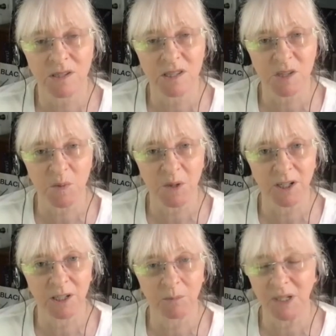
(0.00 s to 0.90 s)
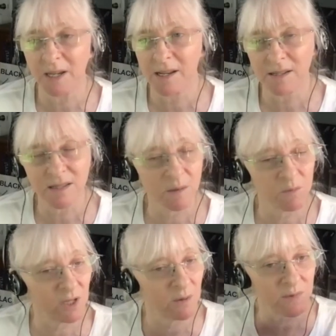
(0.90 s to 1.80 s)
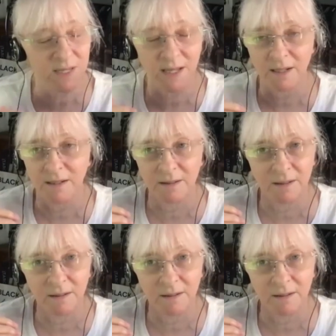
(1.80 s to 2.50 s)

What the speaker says: in spirit, because sometimes they,